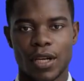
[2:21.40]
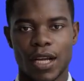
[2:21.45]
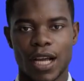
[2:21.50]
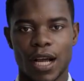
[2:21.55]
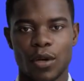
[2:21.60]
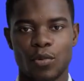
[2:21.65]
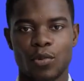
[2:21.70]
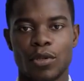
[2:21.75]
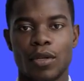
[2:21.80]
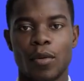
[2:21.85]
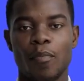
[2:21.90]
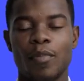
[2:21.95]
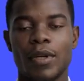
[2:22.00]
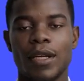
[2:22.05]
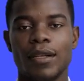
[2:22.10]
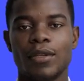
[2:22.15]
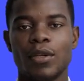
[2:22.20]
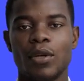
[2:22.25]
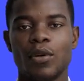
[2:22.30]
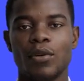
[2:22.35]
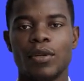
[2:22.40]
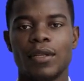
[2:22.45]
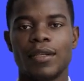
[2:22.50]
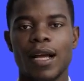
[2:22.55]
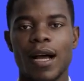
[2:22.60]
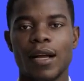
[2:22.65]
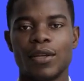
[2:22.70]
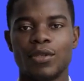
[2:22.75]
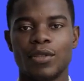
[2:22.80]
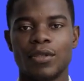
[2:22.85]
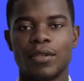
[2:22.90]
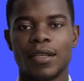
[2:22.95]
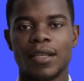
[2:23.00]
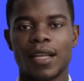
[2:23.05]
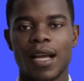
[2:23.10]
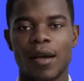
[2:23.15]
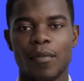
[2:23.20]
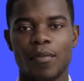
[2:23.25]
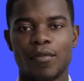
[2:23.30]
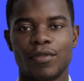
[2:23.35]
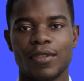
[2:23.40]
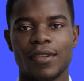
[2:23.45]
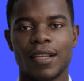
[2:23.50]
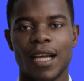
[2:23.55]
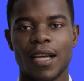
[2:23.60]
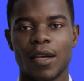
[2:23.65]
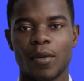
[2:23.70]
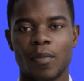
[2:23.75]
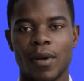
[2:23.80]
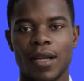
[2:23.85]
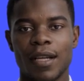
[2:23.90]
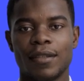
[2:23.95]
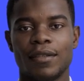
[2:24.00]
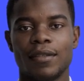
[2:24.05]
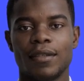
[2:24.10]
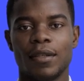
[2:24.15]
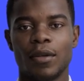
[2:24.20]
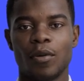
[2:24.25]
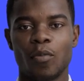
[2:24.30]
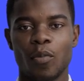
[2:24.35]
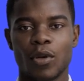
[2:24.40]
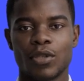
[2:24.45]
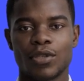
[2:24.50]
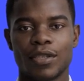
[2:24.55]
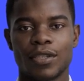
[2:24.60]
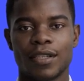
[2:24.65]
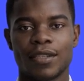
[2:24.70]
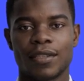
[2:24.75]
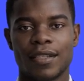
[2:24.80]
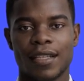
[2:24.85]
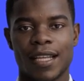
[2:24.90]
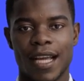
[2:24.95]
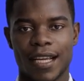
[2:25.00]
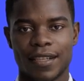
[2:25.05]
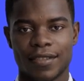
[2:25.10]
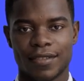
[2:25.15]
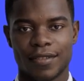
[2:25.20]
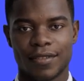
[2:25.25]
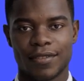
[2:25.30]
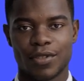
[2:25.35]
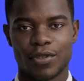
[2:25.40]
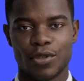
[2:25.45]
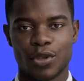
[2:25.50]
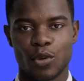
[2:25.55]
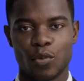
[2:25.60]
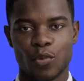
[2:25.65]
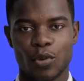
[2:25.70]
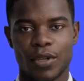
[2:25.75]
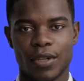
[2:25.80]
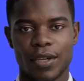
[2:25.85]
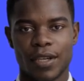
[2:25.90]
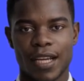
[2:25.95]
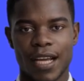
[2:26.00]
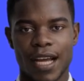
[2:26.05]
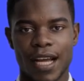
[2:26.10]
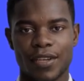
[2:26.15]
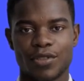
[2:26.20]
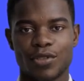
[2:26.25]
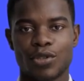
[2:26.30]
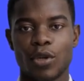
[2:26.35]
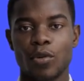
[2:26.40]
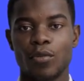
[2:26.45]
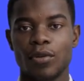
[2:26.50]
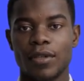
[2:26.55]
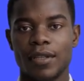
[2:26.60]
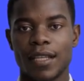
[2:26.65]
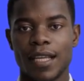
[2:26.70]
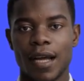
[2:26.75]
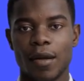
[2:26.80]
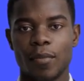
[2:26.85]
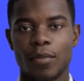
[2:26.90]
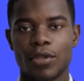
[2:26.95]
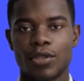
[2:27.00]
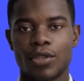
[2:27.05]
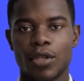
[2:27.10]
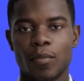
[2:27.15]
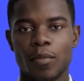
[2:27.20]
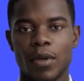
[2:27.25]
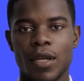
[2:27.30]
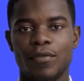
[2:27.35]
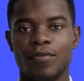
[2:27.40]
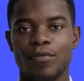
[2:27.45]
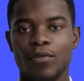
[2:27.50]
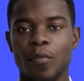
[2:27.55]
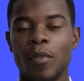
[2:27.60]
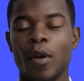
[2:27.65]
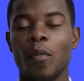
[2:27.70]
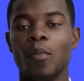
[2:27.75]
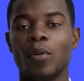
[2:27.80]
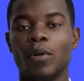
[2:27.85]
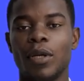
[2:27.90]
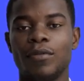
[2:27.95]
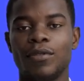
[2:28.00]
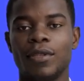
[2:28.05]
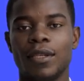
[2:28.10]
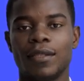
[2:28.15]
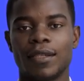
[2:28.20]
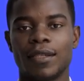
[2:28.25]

I want to bring to your attention the name of the database, which in this case is a keyword, as shown in the image above from the previous